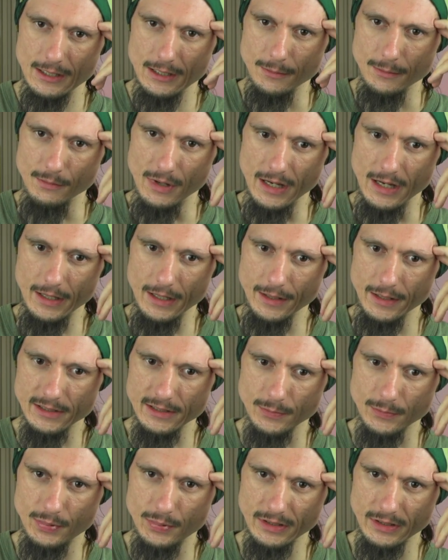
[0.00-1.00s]
man, has
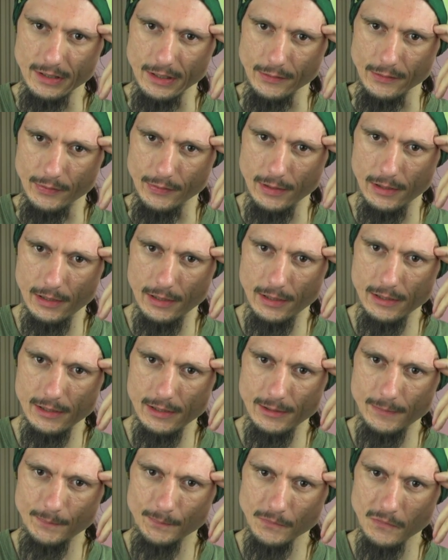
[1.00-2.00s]
it been tough.
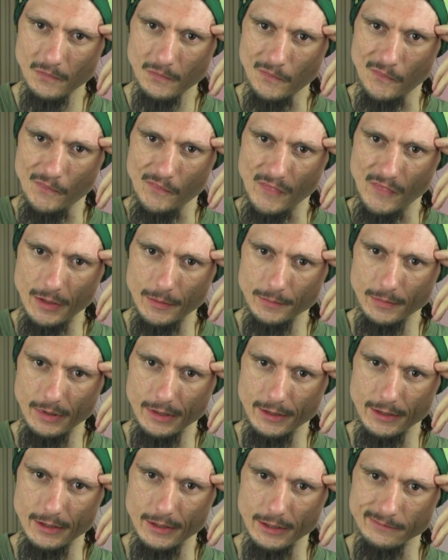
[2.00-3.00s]
But
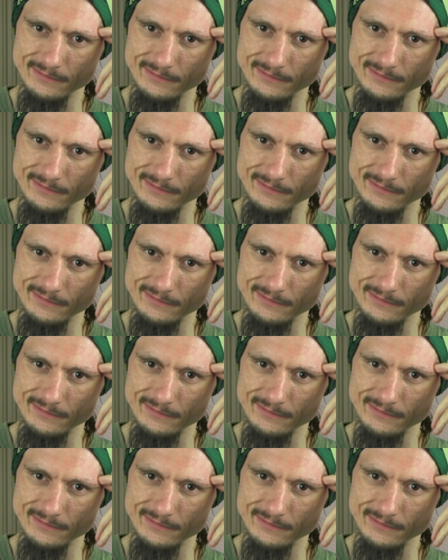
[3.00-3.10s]
yeah,